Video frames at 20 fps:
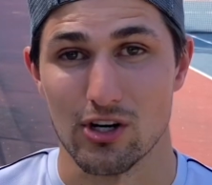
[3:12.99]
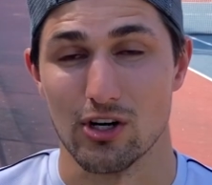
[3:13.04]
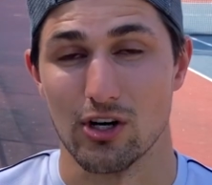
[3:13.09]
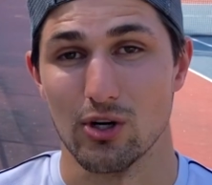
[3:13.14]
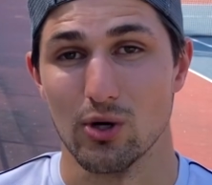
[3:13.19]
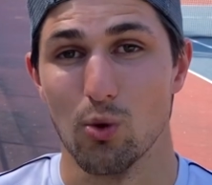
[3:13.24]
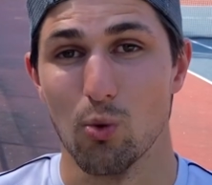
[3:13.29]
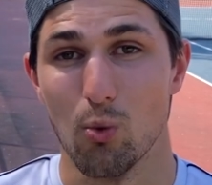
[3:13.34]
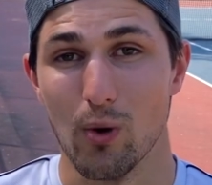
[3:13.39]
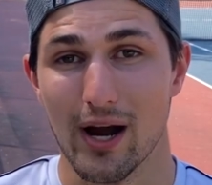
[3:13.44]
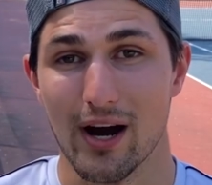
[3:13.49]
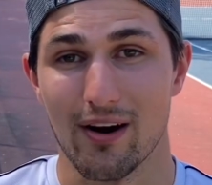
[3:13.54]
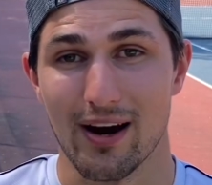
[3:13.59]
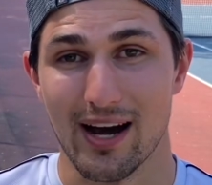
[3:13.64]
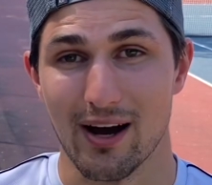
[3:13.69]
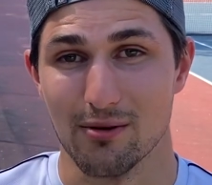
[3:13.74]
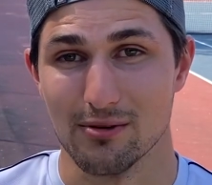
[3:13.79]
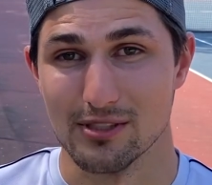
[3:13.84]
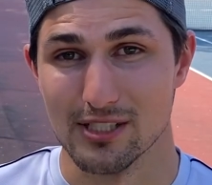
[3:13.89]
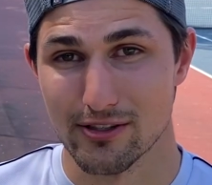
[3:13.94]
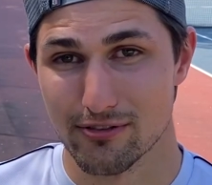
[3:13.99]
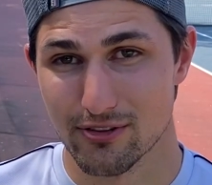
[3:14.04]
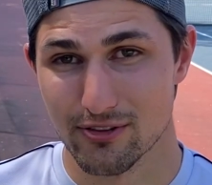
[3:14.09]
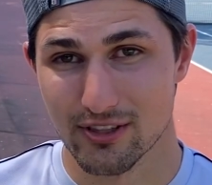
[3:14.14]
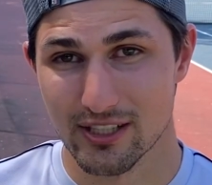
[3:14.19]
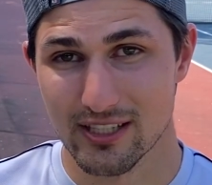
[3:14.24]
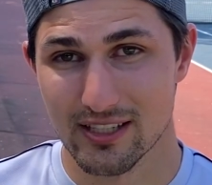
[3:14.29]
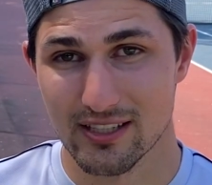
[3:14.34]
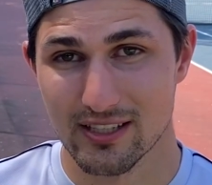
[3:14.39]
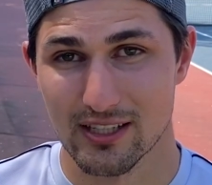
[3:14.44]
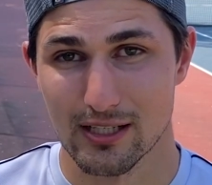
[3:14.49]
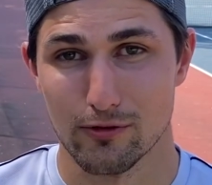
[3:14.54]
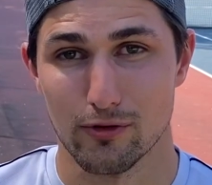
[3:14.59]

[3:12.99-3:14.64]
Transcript: are going to wear out differently.